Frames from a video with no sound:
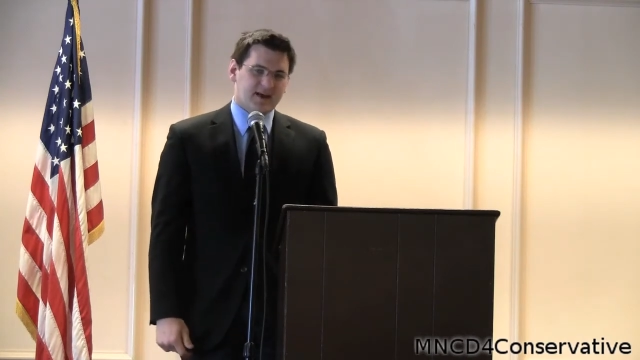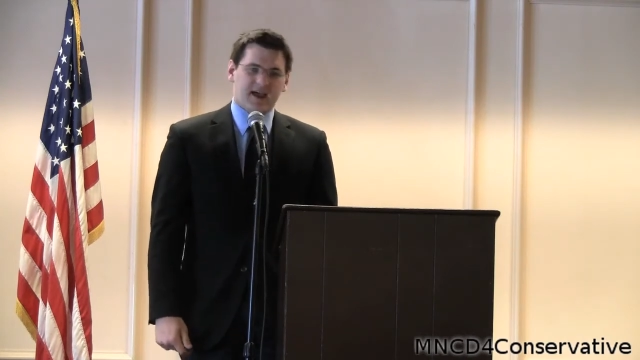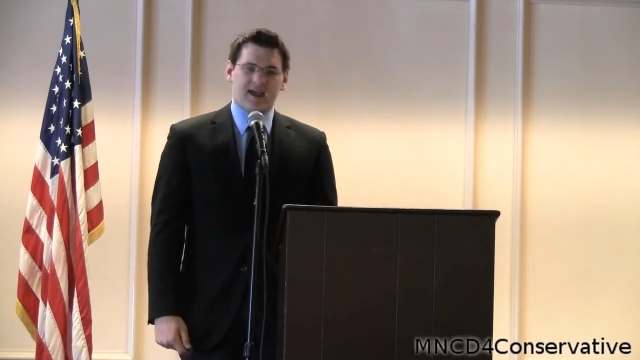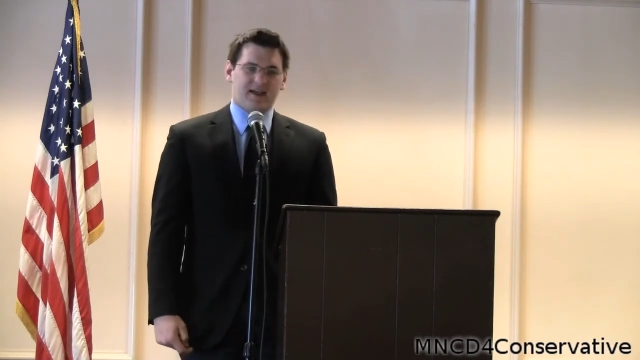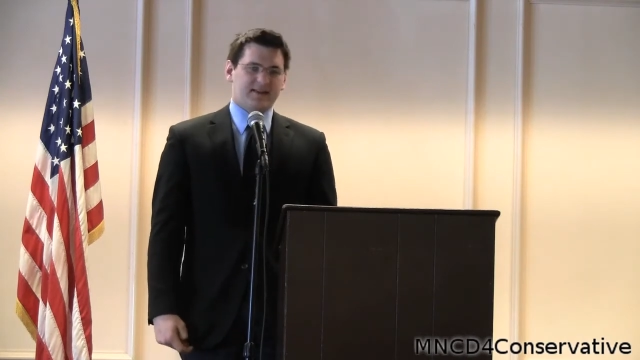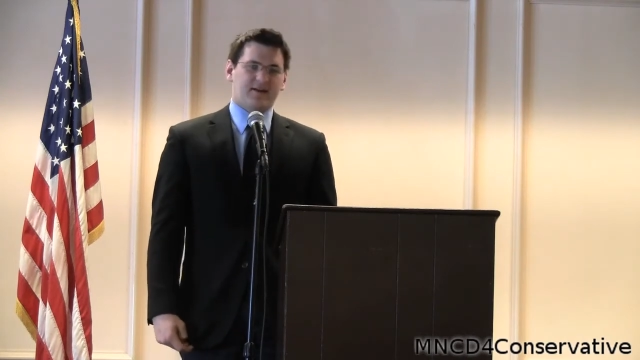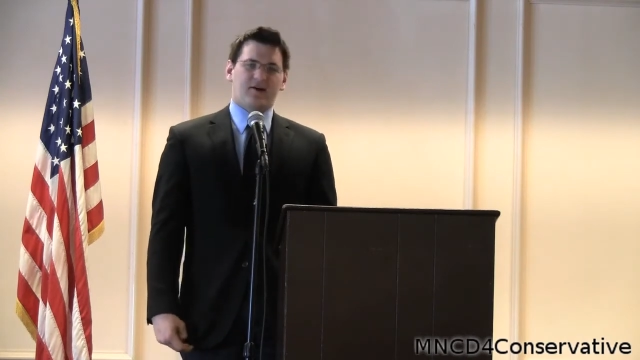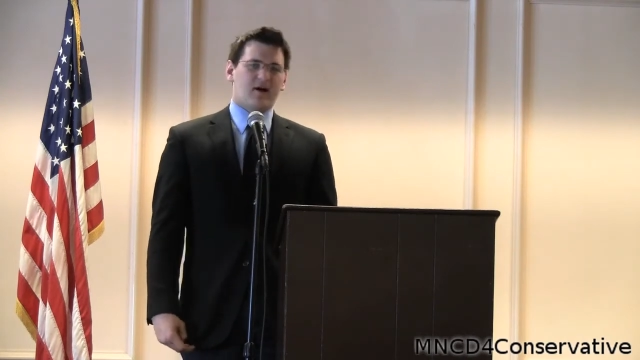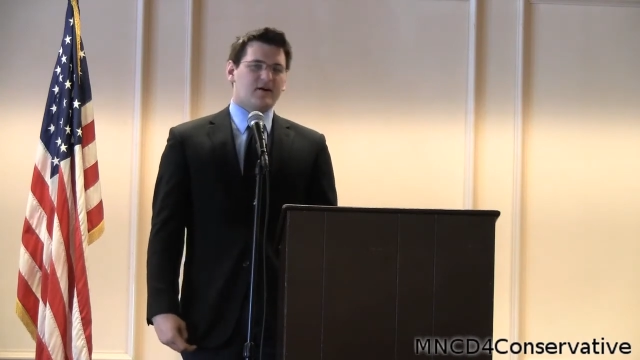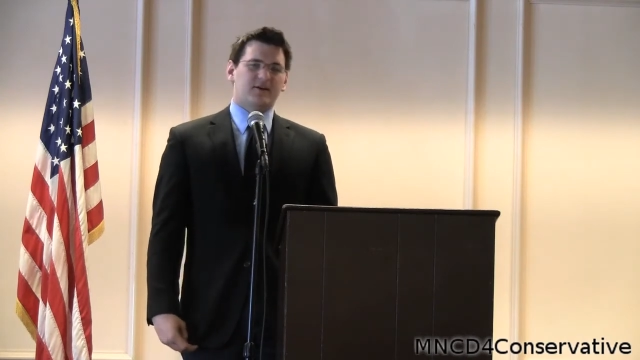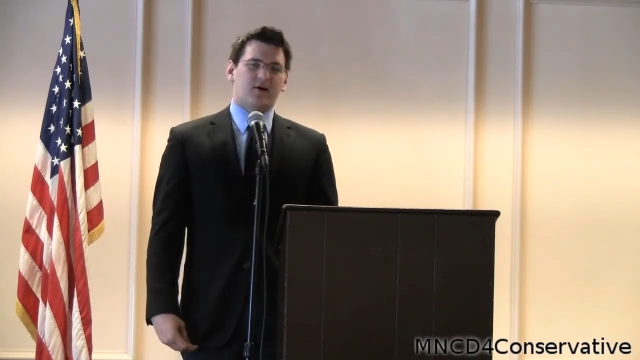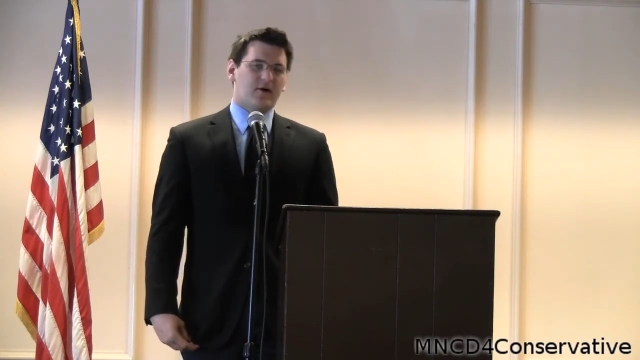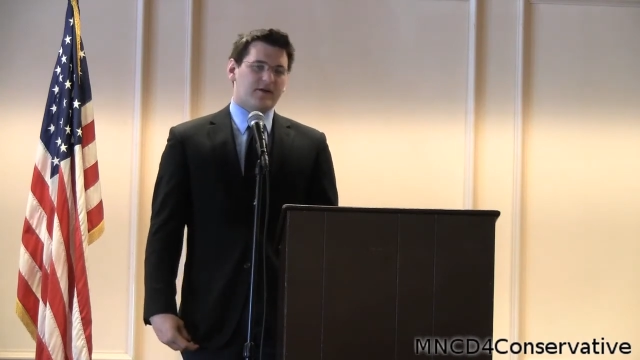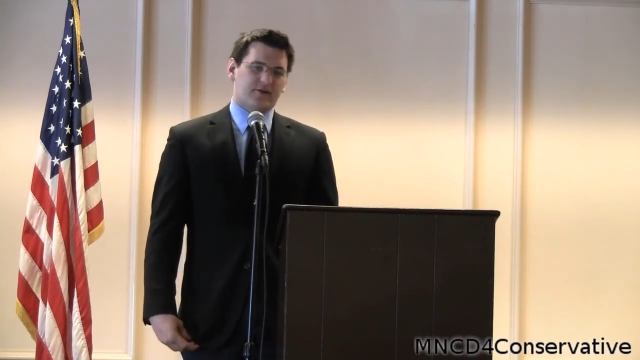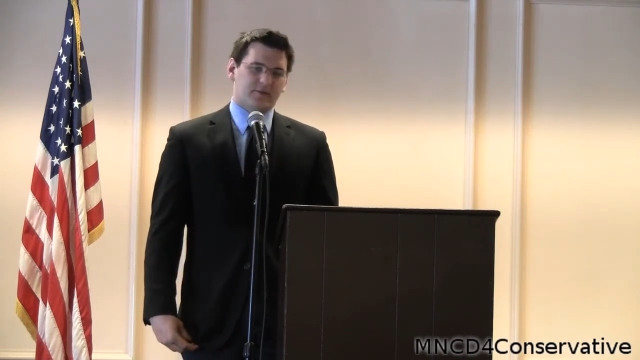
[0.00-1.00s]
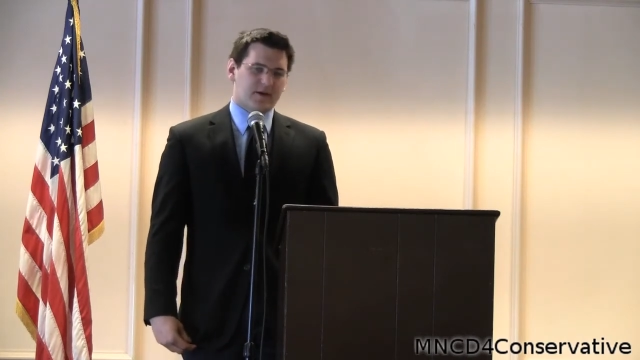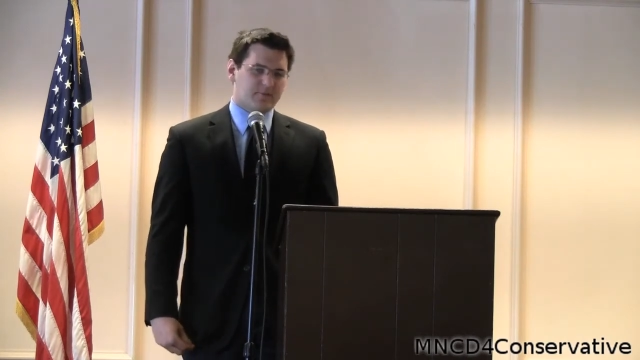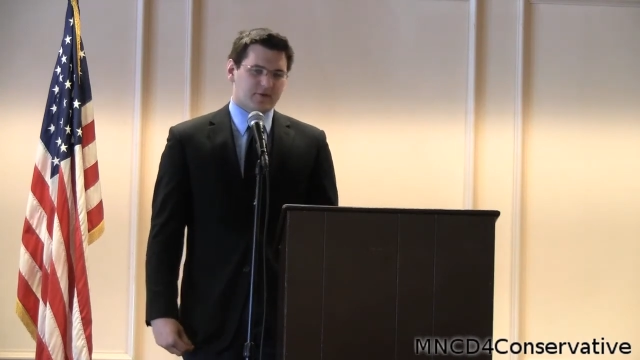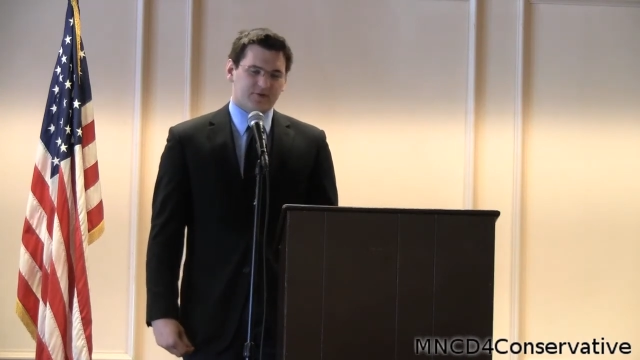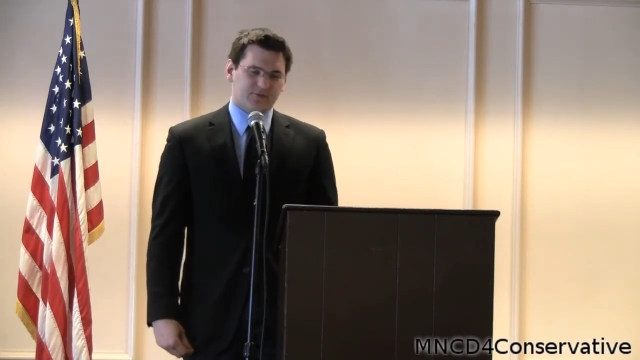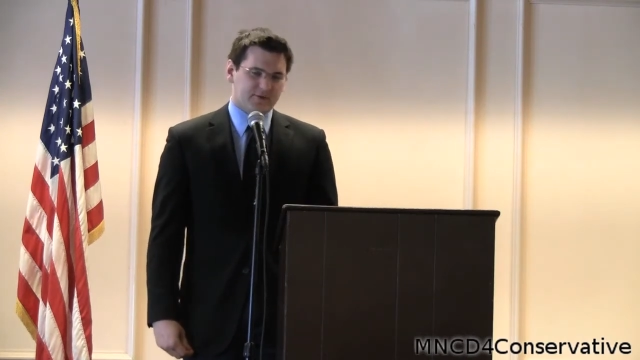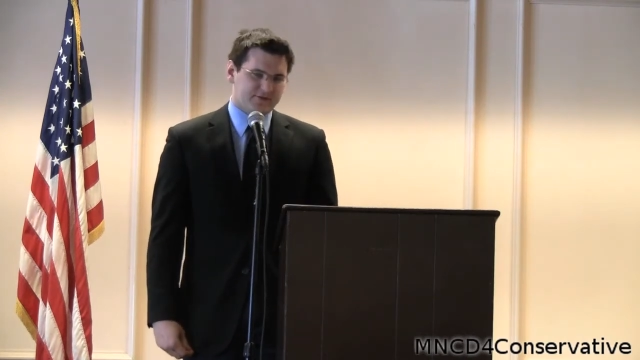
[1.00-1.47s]
And there are no other
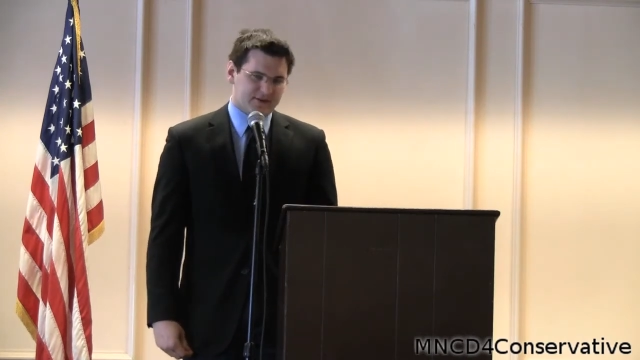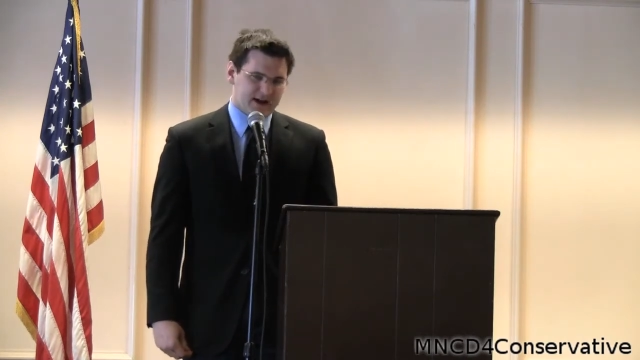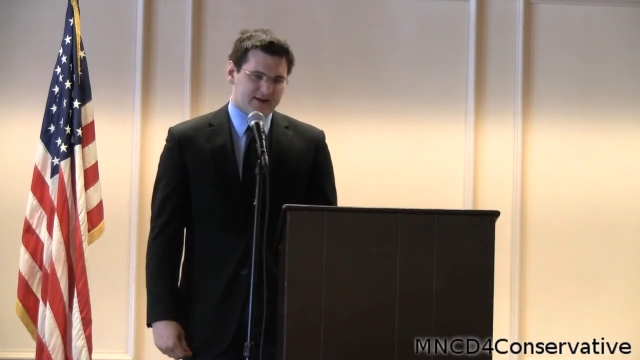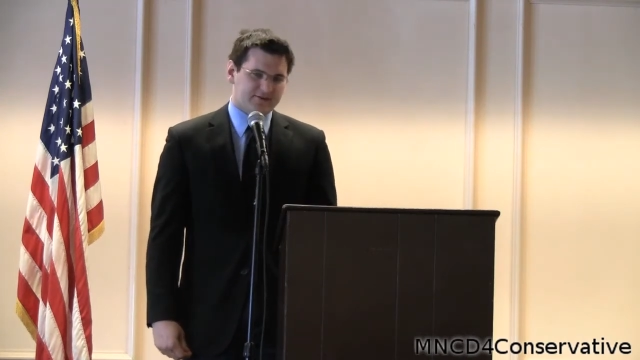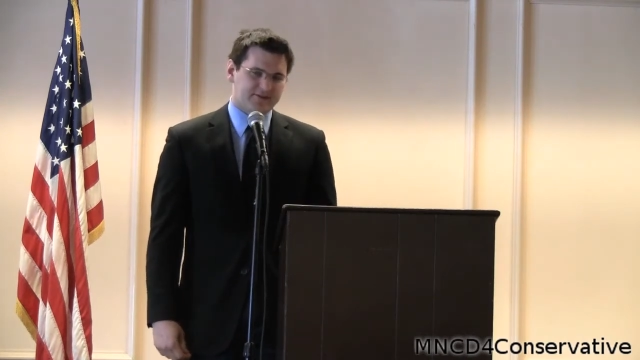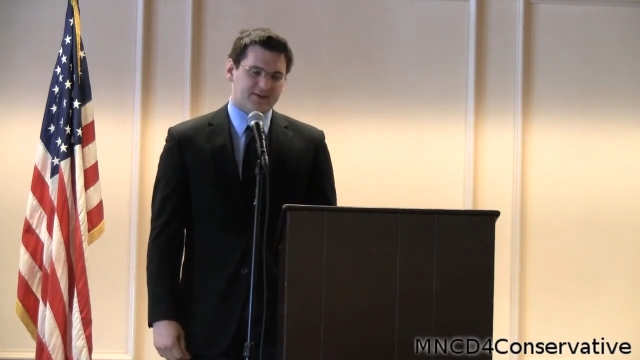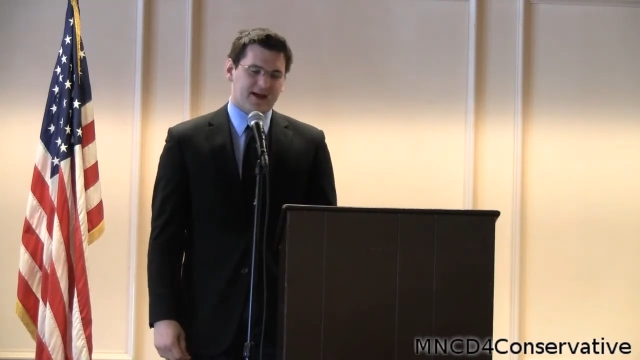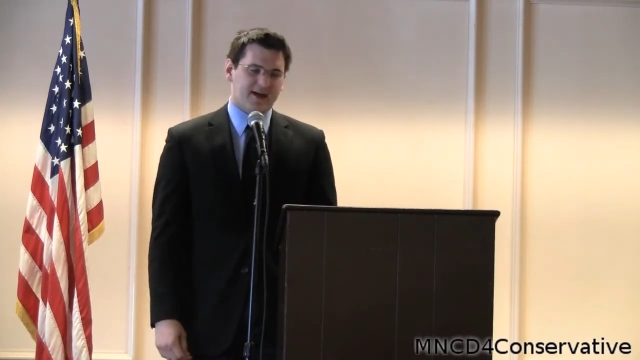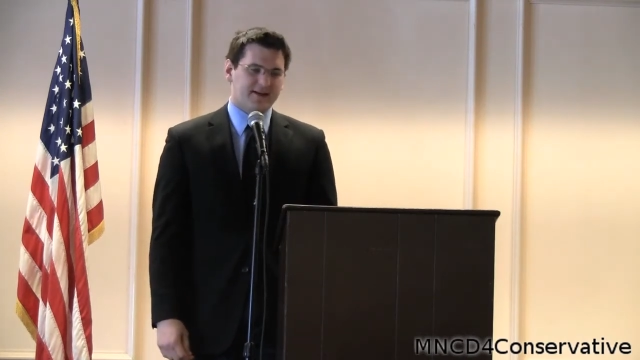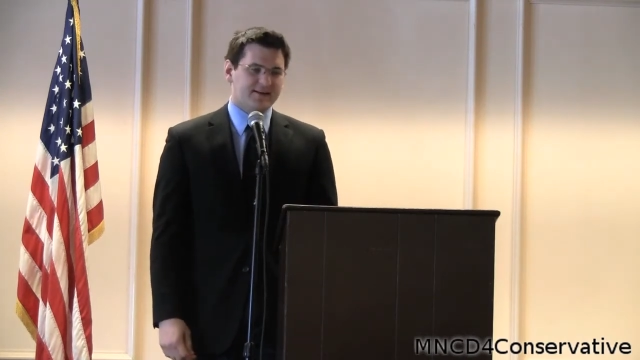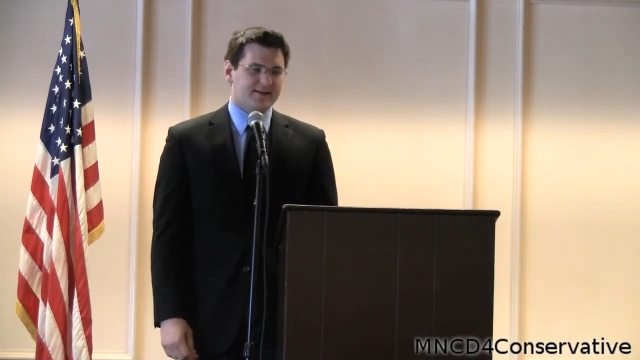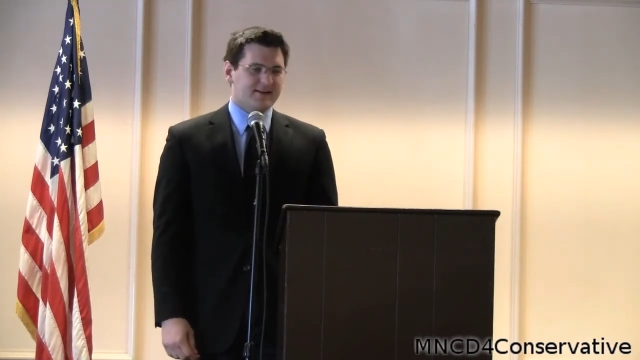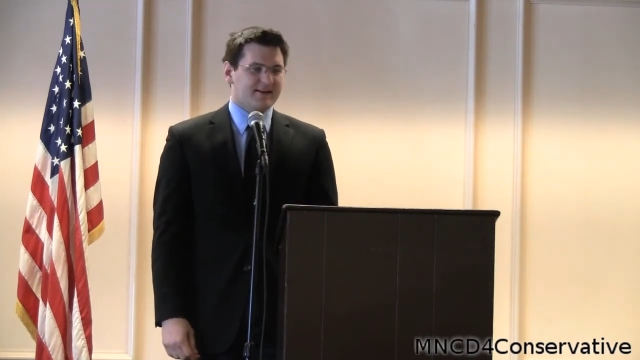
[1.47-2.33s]
members besides that.